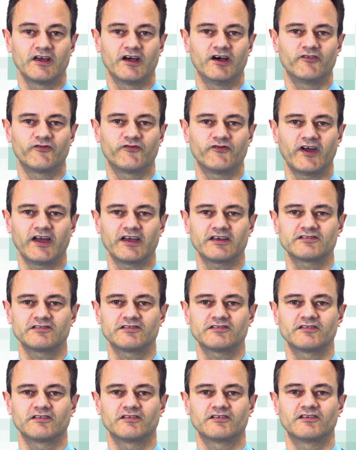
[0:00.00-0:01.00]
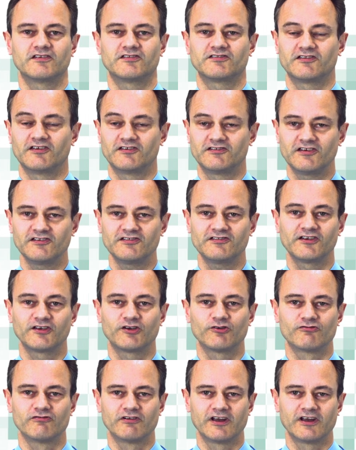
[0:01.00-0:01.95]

affects the statistical